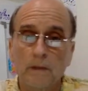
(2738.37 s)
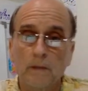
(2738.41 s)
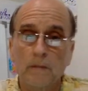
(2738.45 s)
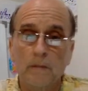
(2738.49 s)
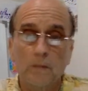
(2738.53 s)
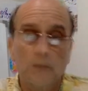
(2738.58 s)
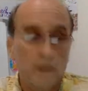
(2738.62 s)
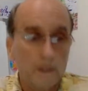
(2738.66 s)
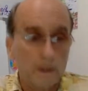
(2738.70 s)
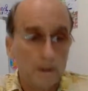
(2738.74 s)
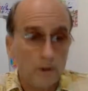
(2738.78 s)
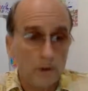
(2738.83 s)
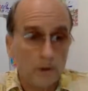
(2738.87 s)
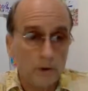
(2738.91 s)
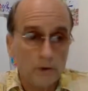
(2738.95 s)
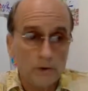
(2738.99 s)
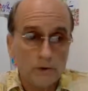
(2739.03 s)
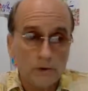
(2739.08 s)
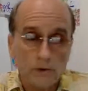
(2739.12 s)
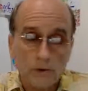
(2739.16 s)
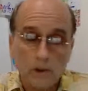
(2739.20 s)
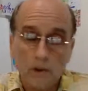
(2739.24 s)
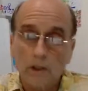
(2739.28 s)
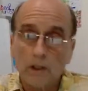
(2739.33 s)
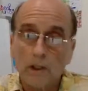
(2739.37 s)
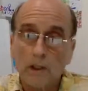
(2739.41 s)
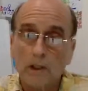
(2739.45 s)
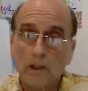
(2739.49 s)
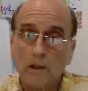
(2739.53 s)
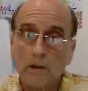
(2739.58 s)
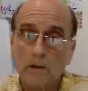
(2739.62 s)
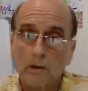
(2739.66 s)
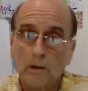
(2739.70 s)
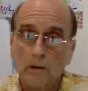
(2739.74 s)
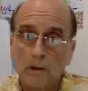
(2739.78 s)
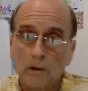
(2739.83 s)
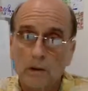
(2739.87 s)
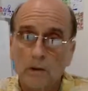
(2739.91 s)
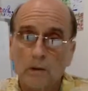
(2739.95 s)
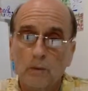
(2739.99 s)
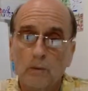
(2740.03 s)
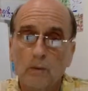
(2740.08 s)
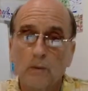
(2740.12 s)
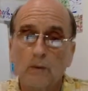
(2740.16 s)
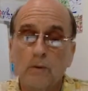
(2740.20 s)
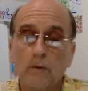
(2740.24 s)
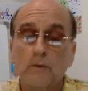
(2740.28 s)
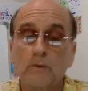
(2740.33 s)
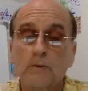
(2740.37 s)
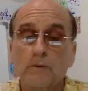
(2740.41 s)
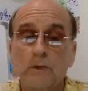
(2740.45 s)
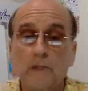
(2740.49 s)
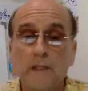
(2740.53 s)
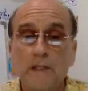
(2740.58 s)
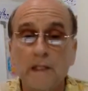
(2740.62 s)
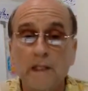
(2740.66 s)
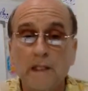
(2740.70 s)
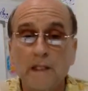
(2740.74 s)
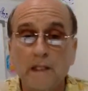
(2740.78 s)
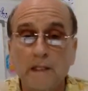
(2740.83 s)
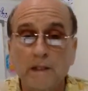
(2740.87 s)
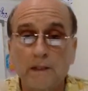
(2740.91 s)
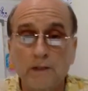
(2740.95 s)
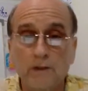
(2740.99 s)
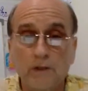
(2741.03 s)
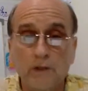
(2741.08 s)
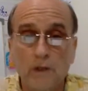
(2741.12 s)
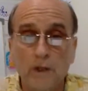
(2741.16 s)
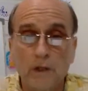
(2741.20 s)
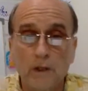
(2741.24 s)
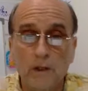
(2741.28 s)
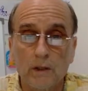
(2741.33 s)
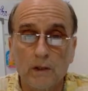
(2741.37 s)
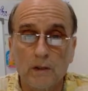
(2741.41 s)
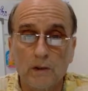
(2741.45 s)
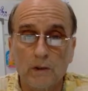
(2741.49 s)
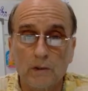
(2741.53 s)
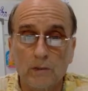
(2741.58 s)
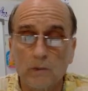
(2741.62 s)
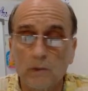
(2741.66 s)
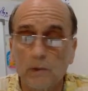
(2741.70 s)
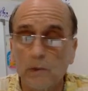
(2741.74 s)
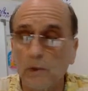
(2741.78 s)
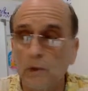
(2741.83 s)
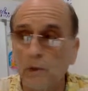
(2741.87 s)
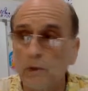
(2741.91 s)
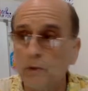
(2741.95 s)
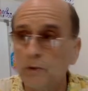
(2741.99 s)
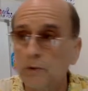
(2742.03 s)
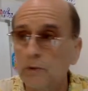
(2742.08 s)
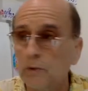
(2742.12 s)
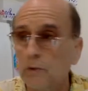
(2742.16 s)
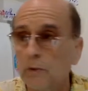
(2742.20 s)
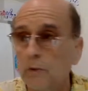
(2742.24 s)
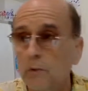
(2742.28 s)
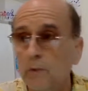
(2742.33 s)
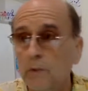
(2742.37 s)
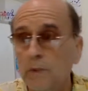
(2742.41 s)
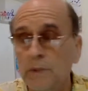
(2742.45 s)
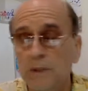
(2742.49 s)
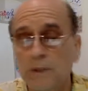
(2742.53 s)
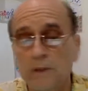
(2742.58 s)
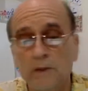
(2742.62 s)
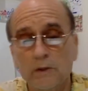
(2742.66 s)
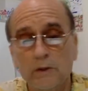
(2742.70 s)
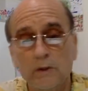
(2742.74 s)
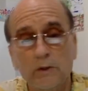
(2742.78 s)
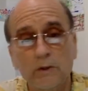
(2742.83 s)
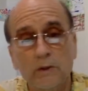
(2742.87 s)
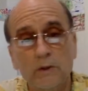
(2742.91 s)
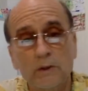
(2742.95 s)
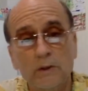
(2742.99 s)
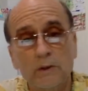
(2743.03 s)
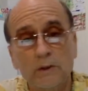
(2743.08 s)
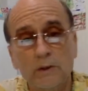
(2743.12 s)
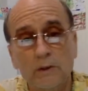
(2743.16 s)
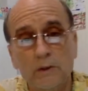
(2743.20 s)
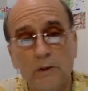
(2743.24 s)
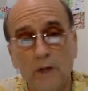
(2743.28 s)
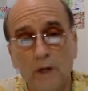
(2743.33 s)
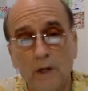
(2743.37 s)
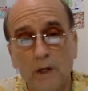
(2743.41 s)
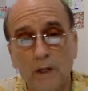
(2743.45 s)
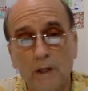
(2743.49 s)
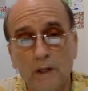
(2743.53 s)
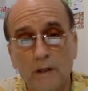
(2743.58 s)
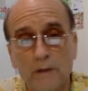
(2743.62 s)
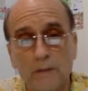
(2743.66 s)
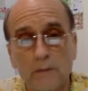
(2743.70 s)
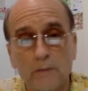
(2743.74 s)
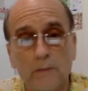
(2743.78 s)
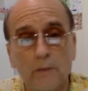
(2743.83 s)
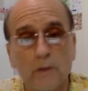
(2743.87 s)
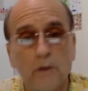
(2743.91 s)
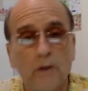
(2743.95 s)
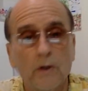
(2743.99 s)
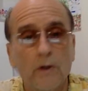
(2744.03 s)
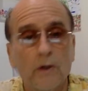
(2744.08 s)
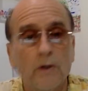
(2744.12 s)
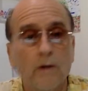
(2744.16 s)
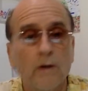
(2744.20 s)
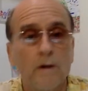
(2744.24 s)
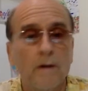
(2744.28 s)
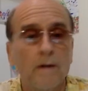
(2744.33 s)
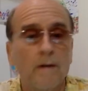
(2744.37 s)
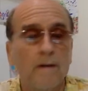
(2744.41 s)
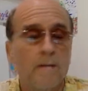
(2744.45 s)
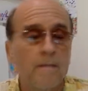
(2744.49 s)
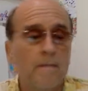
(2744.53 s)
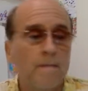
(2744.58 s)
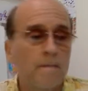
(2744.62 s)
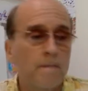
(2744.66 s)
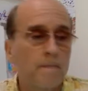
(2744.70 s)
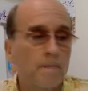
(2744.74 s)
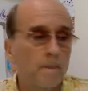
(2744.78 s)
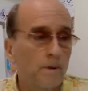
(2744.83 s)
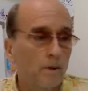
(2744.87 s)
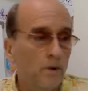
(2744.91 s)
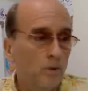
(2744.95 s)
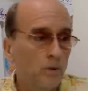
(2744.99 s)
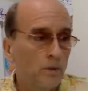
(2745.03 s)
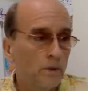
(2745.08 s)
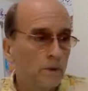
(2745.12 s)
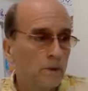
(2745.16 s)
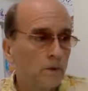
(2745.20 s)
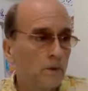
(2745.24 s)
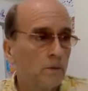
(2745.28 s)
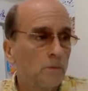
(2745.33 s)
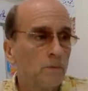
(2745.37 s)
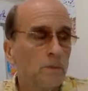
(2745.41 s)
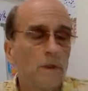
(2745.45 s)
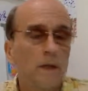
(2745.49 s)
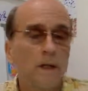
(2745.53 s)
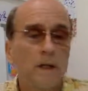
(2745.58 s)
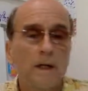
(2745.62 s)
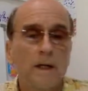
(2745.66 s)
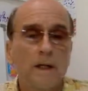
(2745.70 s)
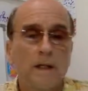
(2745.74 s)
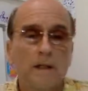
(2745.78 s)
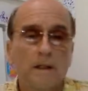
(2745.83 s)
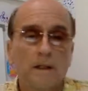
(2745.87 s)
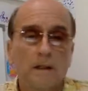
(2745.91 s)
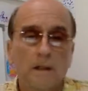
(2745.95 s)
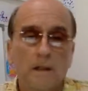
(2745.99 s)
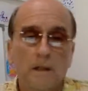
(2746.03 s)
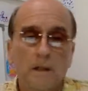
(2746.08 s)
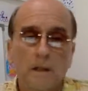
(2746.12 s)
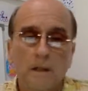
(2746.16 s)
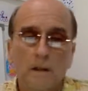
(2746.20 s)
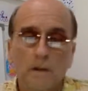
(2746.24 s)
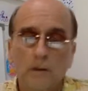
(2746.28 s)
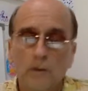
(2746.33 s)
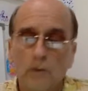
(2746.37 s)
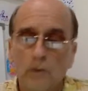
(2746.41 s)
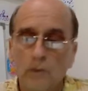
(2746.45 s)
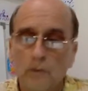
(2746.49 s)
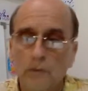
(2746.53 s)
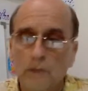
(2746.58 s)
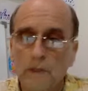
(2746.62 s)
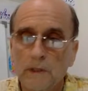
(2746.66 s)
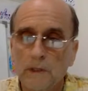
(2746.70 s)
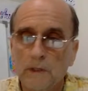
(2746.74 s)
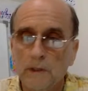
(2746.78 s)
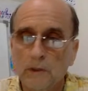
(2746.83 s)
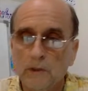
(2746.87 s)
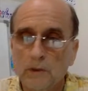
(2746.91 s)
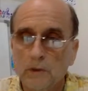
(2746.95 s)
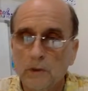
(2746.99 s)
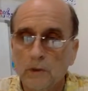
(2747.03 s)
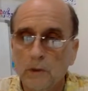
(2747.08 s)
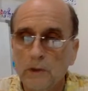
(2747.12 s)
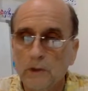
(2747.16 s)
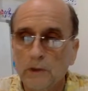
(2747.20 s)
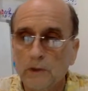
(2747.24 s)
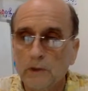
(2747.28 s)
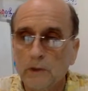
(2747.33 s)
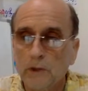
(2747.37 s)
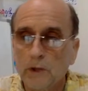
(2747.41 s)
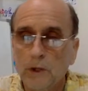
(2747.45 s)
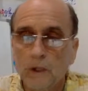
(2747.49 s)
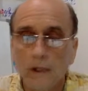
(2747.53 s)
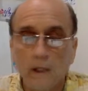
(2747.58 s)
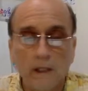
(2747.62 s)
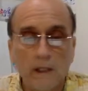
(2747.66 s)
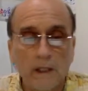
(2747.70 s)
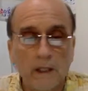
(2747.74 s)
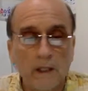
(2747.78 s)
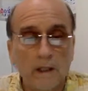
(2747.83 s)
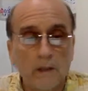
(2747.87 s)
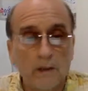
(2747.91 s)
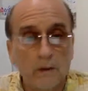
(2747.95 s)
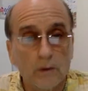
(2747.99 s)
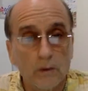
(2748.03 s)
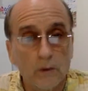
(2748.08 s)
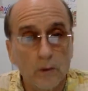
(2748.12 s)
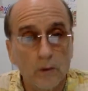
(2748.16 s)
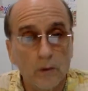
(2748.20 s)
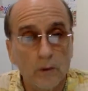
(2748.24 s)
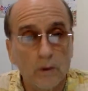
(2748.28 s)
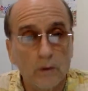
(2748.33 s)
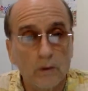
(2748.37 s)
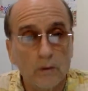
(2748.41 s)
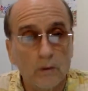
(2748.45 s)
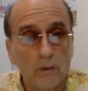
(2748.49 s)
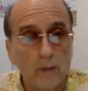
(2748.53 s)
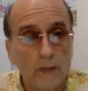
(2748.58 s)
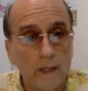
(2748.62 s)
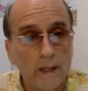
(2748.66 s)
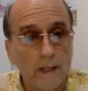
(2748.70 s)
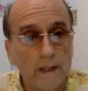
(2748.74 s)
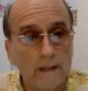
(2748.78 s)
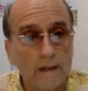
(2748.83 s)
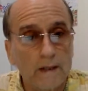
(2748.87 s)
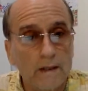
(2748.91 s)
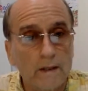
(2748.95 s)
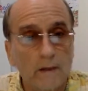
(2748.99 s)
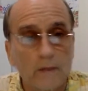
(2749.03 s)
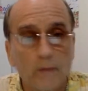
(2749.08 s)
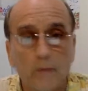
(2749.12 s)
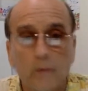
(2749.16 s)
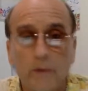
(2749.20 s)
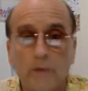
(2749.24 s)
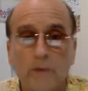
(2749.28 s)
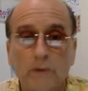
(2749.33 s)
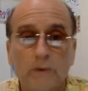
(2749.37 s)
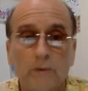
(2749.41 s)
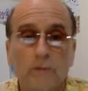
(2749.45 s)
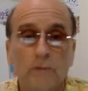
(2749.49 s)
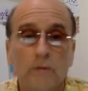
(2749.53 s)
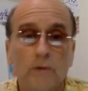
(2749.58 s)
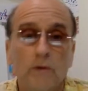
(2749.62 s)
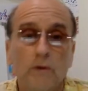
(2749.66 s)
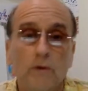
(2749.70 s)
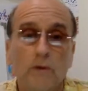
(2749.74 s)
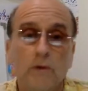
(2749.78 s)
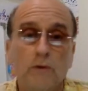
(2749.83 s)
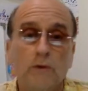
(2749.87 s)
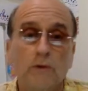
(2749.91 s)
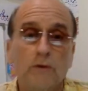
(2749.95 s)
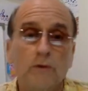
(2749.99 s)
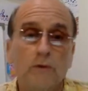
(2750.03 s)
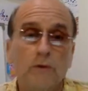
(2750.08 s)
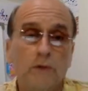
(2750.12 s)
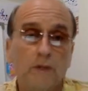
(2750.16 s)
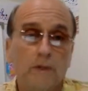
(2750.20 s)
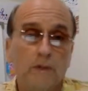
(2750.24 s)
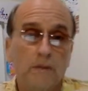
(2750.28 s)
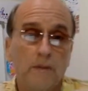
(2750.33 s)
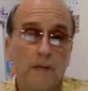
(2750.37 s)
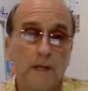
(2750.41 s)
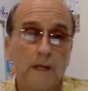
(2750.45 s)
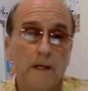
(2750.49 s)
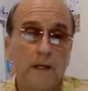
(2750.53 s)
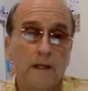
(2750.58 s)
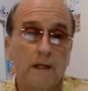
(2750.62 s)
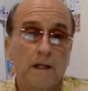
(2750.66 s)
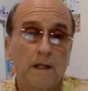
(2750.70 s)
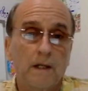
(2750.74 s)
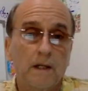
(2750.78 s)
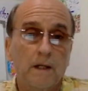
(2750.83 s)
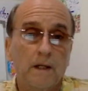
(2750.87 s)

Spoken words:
But it all started with the seed. It started small. So don't be discouraged starting small. Open your mind. Don't be discouraged starting at a lower rate than what you've heard you can make.